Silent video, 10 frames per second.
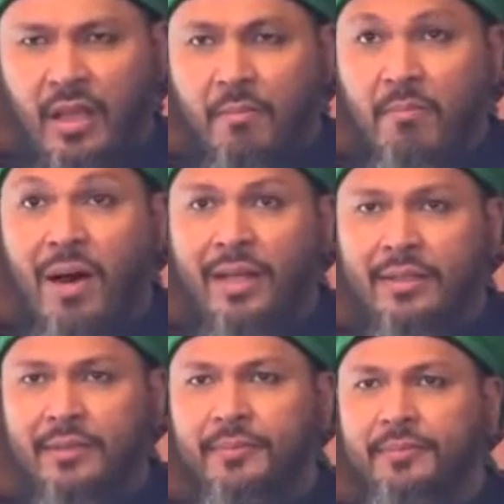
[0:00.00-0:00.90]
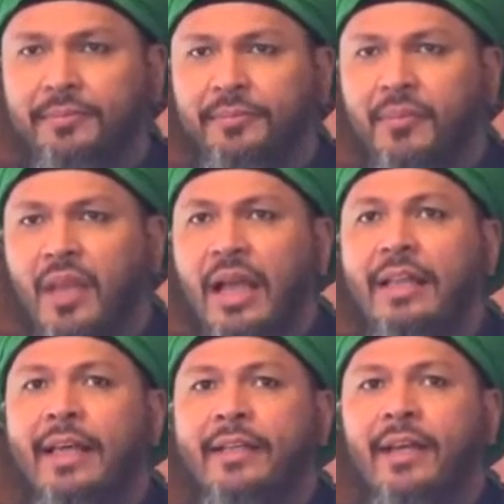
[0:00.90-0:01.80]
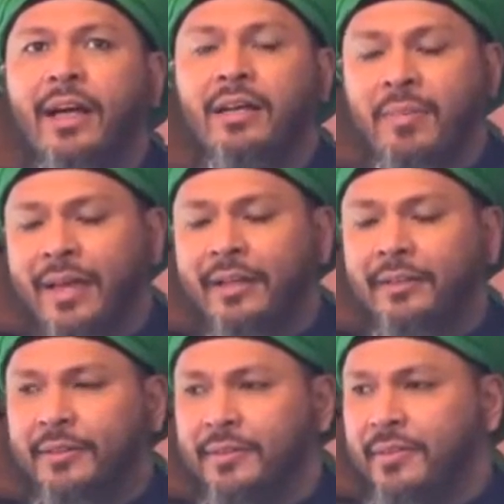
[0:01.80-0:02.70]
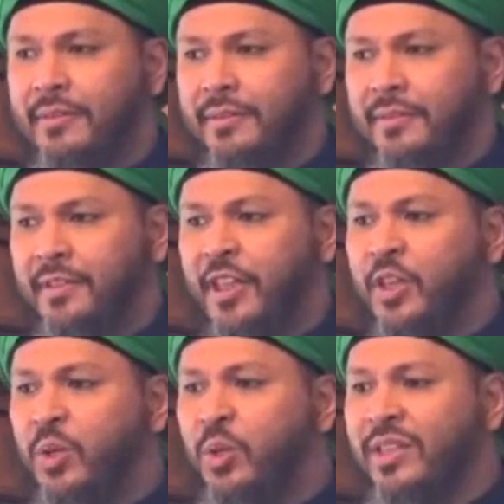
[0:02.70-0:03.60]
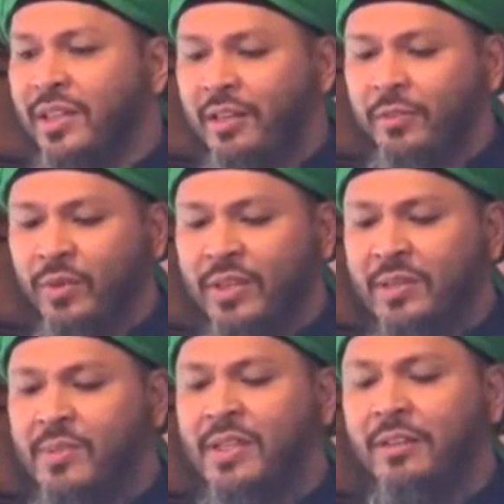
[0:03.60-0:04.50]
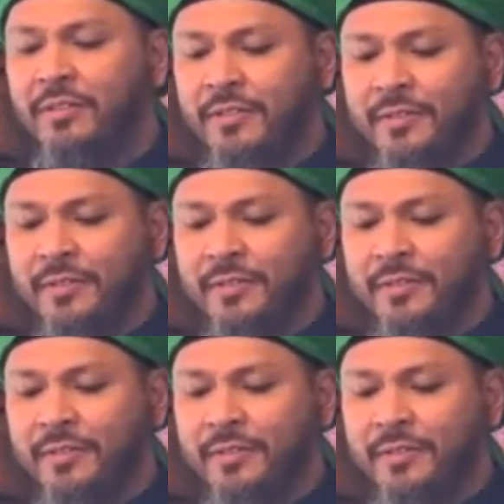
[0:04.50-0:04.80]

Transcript: But that young man, he couldn't live with himself.